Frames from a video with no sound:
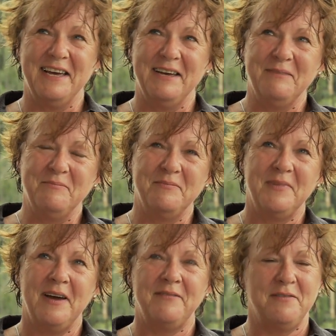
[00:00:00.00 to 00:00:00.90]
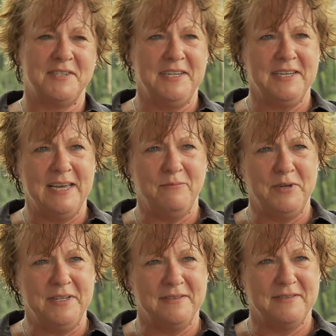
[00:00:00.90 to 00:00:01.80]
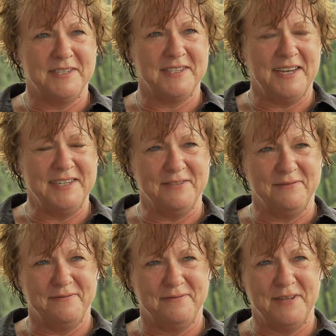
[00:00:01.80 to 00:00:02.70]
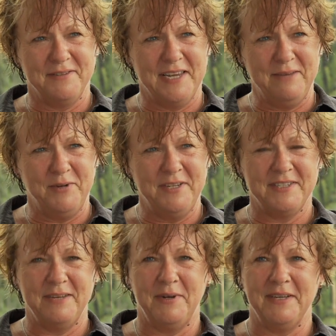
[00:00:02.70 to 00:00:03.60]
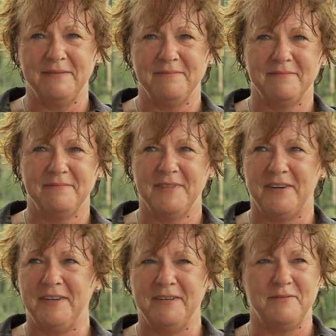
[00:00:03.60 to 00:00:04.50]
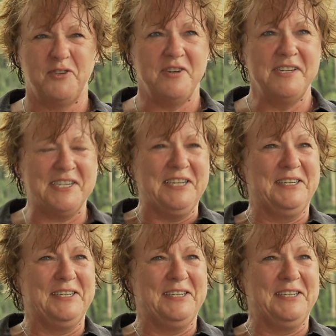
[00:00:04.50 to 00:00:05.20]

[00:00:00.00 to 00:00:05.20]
um, I've never seen cape weed the size of those cape weeds. They were like, I don't know, trees.